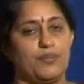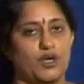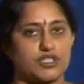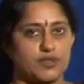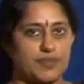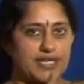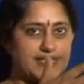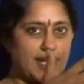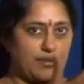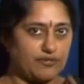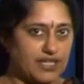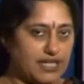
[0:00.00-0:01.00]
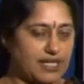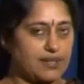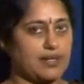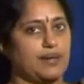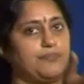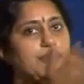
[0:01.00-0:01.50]
Possibly some of
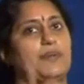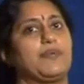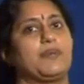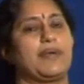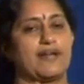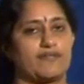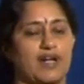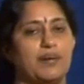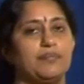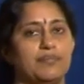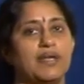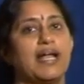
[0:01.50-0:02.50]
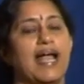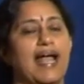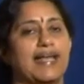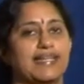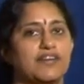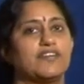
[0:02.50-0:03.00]
the people may have come
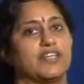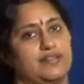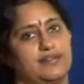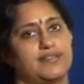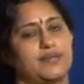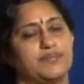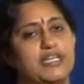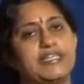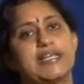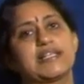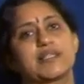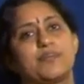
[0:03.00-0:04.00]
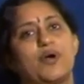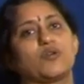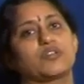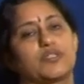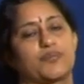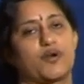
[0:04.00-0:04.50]
and given some details
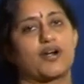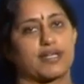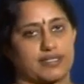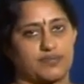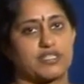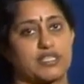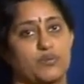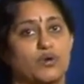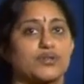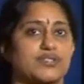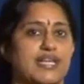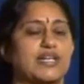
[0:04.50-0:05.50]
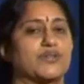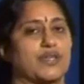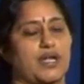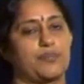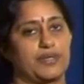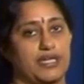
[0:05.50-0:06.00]
about the products which they want to sell to
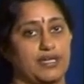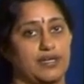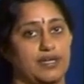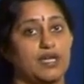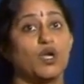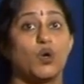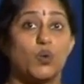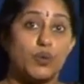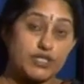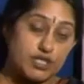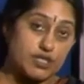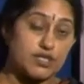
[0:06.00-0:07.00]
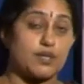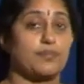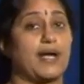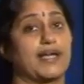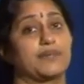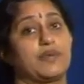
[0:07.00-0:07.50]
the company, which the
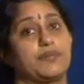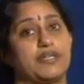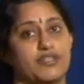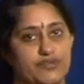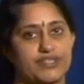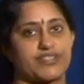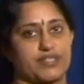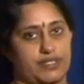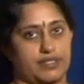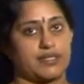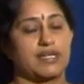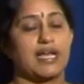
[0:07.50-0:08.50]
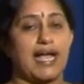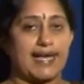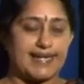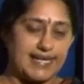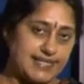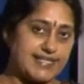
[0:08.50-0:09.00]
buyer may be interested in
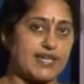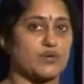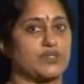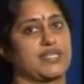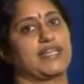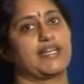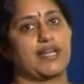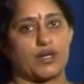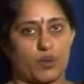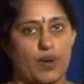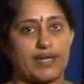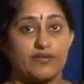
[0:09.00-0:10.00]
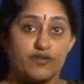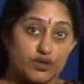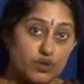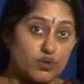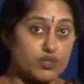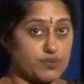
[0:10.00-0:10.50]
and hence he could send an inquiry
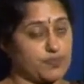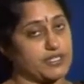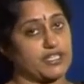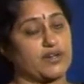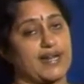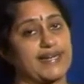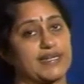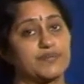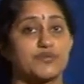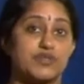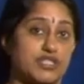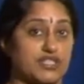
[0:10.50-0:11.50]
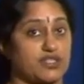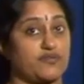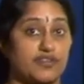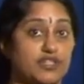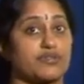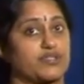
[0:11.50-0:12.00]
for those particular items which is
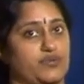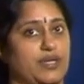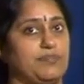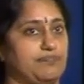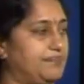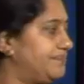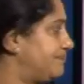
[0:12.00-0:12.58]
of interest to him.